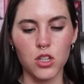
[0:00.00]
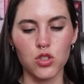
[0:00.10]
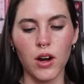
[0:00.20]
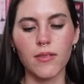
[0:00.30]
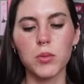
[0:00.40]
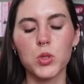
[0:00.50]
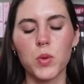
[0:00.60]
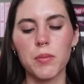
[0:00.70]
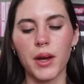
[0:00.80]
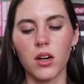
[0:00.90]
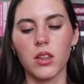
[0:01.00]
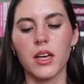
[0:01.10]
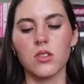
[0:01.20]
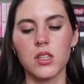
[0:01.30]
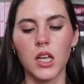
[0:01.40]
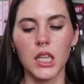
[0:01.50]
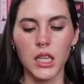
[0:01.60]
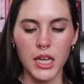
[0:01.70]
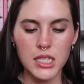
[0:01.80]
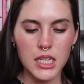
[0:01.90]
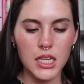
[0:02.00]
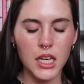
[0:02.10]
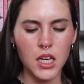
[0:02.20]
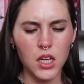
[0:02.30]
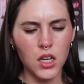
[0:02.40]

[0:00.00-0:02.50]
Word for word: to travel between parallels London,